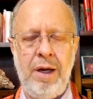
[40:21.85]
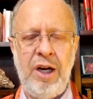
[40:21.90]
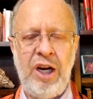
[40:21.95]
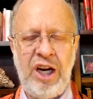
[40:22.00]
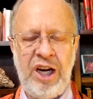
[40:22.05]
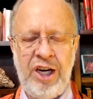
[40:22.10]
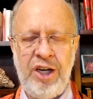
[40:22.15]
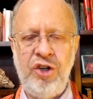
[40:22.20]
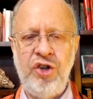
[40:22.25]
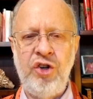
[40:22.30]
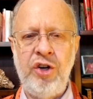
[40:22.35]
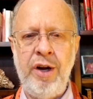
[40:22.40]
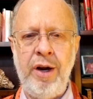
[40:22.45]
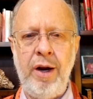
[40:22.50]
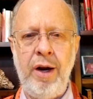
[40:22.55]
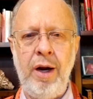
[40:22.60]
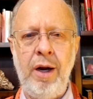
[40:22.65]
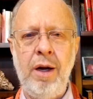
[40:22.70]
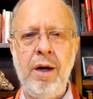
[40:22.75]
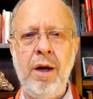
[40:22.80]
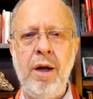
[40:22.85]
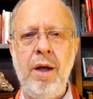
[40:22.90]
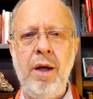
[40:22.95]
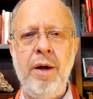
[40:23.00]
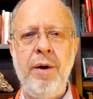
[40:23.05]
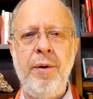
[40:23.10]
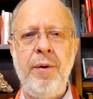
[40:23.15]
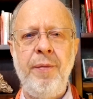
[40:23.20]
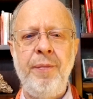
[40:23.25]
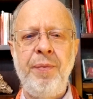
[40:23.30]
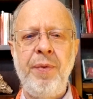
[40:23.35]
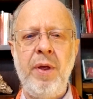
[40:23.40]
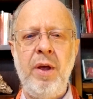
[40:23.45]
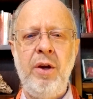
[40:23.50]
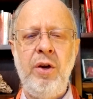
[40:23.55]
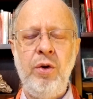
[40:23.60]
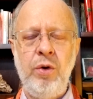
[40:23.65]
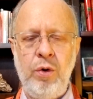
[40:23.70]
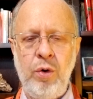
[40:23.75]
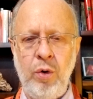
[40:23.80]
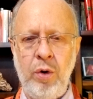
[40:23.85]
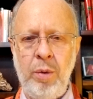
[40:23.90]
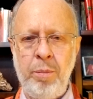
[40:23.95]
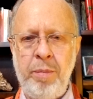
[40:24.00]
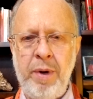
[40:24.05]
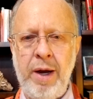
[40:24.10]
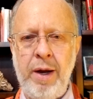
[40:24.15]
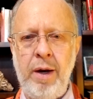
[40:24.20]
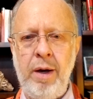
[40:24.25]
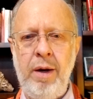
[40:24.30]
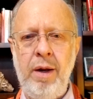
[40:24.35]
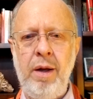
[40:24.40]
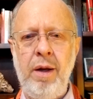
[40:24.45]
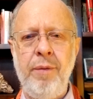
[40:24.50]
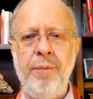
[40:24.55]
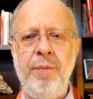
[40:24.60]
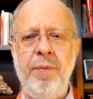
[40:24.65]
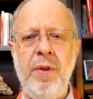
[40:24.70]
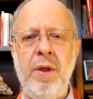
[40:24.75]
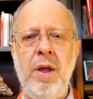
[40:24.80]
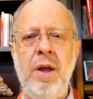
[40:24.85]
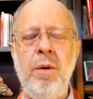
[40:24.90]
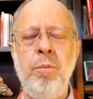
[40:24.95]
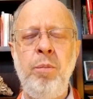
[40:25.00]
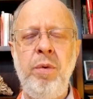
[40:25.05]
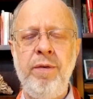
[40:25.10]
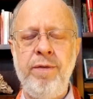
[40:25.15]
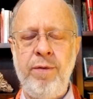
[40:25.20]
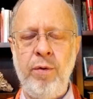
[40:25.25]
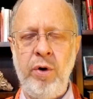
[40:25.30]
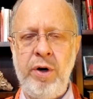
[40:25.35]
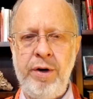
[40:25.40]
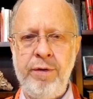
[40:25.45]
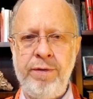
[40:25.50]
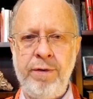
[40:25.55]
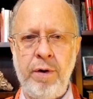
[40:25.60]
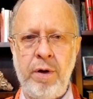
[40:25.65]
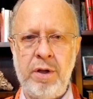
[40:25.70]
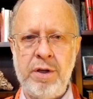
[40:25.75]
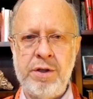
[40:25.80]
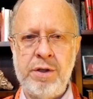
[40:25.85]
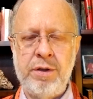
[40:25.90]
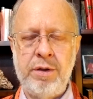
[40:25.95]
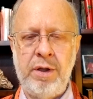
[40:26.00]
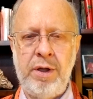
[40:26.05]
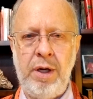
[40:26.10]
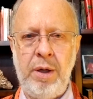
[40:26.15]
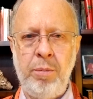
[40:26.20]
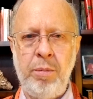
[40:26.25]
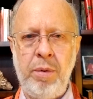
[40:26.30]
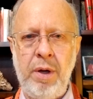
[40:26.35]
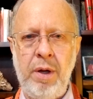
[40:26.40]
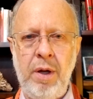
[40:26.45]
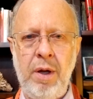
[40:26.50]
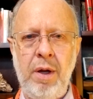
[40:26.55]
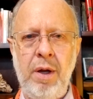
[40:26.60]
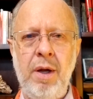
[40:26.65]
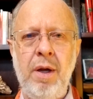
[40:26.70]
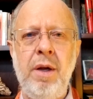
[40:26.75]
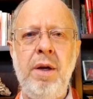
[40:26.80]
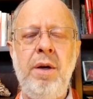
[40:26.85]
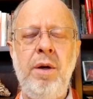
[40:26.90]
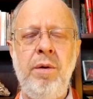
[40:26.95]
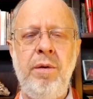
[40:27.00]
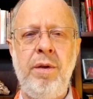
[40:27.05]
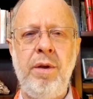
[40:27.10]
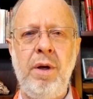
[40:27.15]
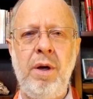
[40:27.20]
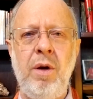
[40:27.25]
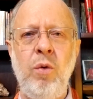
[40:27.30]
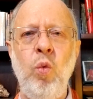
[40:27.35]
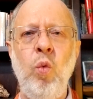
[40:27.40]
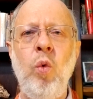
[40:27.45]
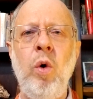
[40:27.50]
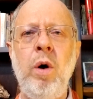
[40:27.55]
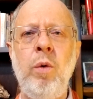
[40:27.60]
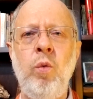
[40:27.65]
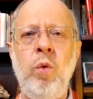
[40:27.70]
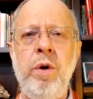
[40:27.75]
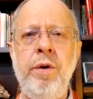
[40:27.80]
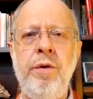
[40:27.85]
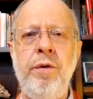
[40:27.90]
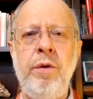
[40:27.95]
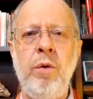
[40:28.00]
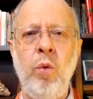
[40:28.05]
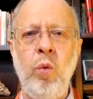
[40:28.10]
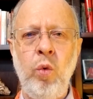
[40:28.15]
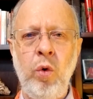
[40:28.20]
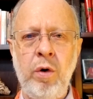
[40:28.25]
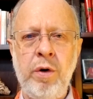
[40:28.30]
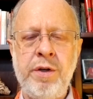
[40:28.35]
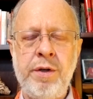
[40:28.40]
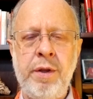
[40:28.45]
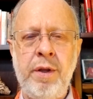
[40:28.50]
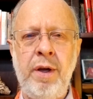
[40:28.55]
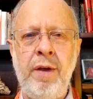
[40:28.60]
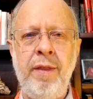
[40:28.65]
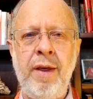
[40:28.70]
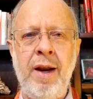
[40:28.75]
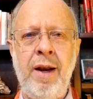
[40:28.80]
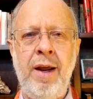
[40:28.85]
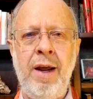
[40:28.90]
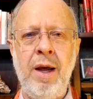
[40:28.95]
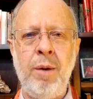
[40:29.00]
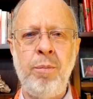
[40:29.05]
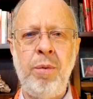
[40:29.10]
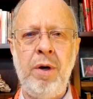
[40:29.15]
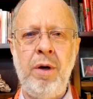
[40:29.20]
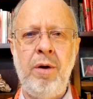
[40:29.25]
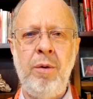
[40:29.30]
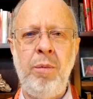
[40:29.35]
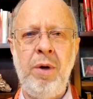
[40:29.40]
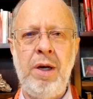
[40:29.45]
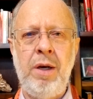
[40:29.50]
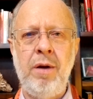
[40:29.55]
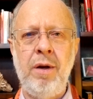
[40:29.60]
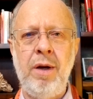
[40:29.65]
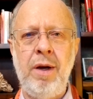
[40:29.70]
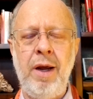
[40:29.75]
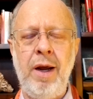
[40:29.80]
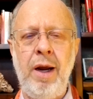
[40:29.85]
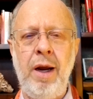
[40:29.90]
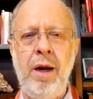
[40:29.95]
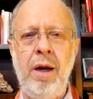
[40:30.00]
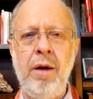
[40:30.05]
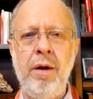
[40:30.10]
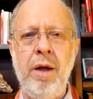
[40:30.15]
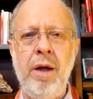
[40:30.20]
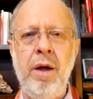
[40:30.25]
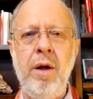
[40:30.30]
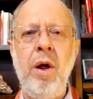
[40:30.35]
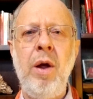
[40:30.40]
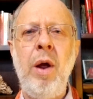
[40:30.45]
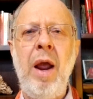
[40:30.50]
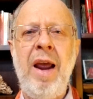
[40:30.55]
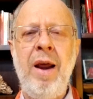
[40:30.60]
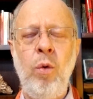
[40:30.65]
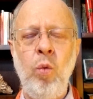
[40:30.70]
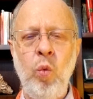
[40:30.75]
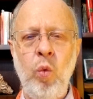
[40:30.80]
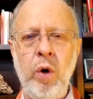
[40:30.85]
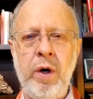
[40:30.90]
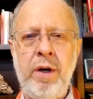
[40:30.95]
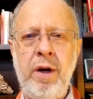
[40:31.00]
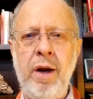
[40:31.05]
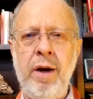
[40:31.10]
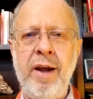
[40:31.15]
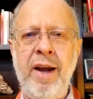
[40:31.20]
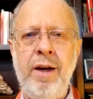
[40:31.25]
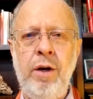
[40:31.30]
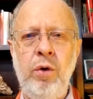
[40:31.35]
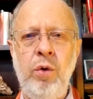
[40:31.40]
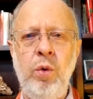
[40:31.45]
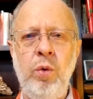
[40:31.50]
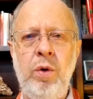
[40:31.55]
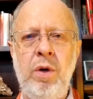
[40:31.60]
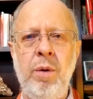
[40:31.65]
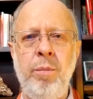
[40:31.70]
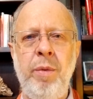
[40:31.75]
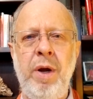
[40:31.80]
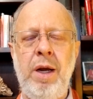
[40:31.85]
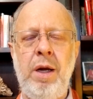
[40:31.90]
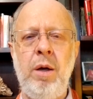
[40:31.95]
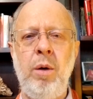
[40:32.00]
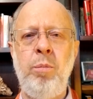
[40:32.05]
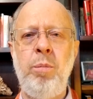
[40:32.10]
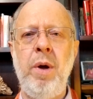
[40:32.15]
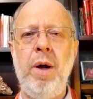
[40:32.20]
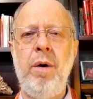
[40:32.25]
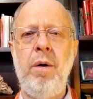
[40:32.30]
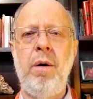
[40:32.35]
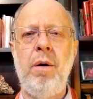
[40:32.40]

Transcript: Each day, you go to bed, before you fall asleep, you think, what was the worst thing that happened to me today? And what can I do to make it better?